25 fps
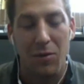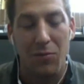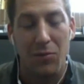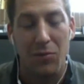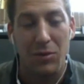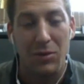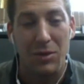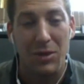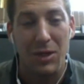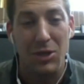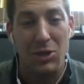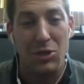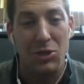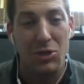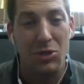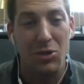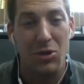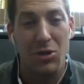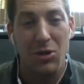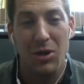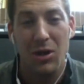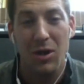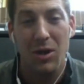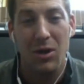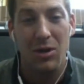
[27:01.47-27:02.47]
the
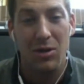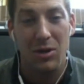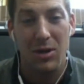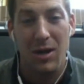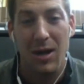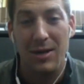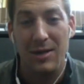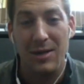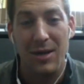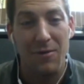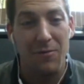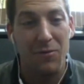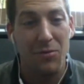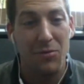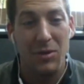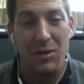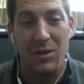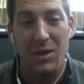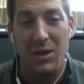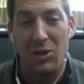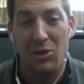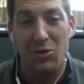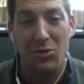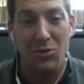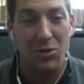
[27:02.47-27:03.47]
teacher, the content from the
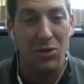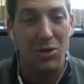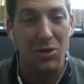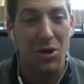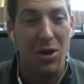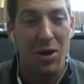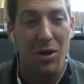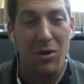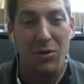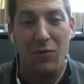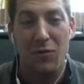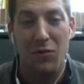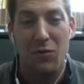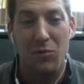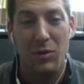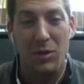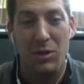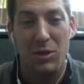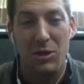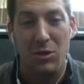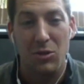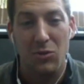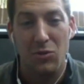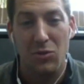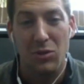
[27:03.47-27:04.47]
teacher and the knowledge from the
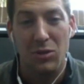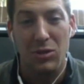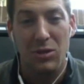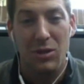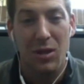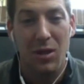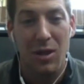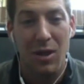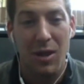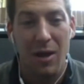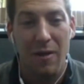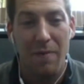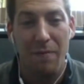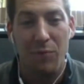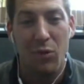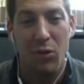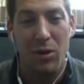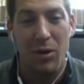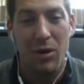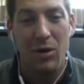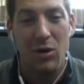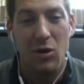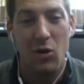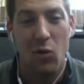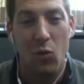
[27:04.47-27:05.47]
students, and
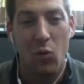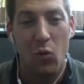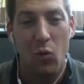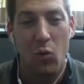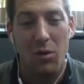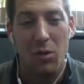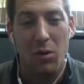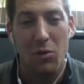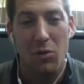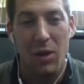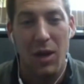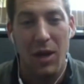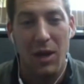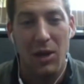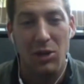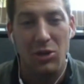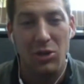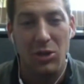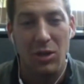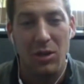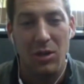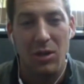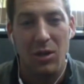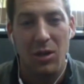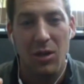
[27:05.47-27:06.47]
put it into one
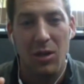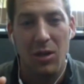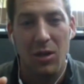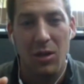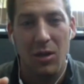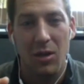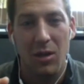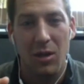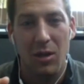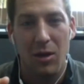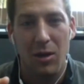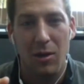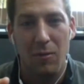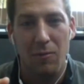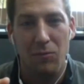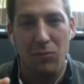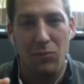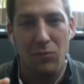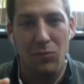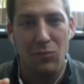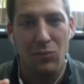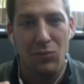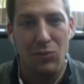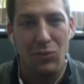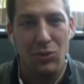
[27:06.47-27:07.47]
location.
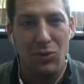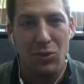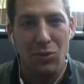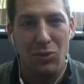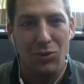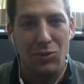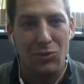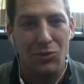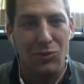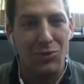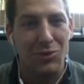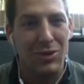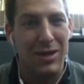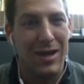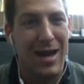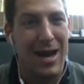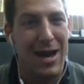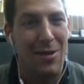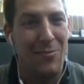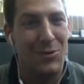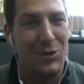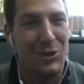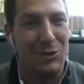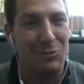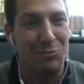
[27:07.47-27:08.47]
So it's really
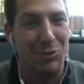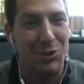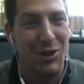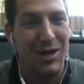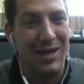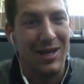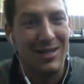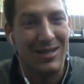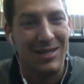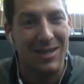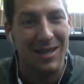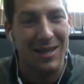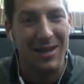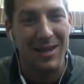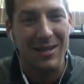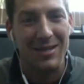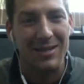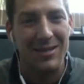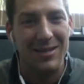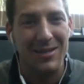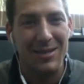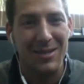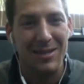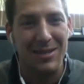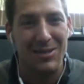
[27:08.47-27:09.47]
not misplaced, and
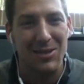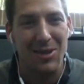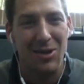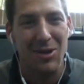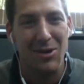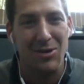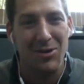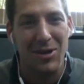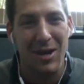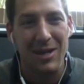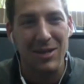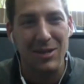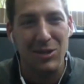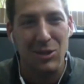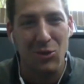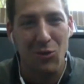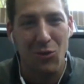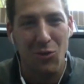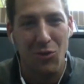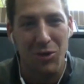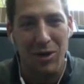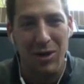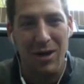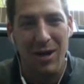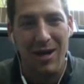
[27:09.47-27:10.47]
it's all nice and
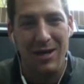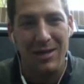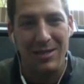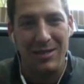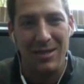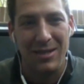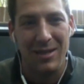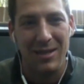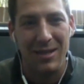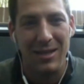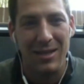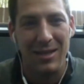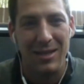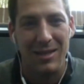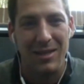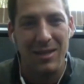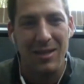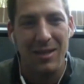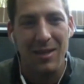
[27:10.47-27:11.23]
organized and neat.